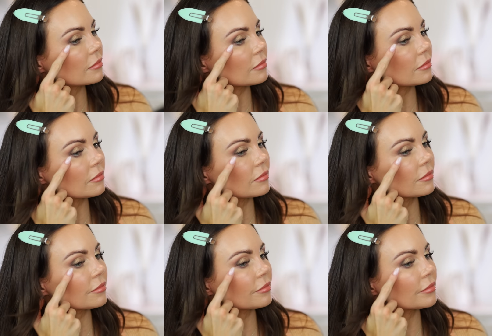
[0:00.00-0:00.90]

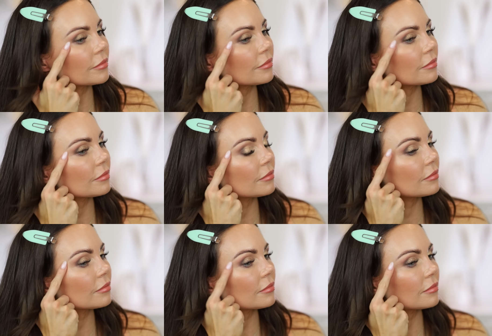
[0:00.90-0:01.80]

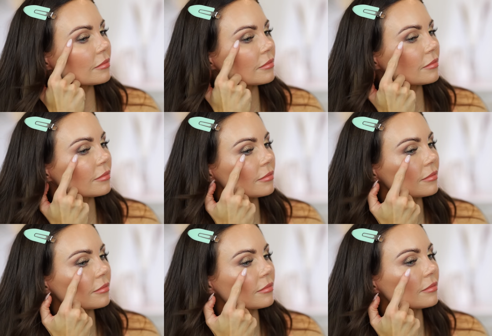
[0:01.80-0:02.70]

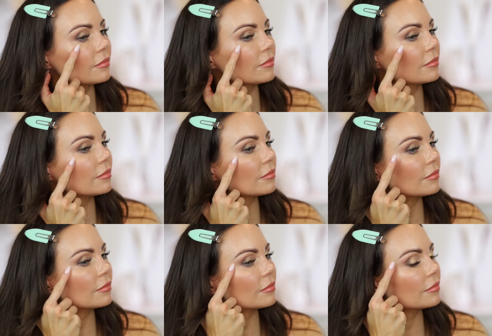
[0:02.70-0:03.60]

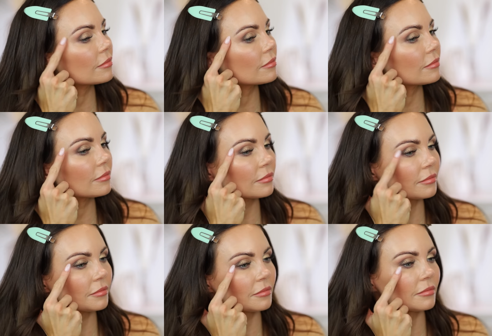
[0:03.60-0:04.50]
Nobody speaks.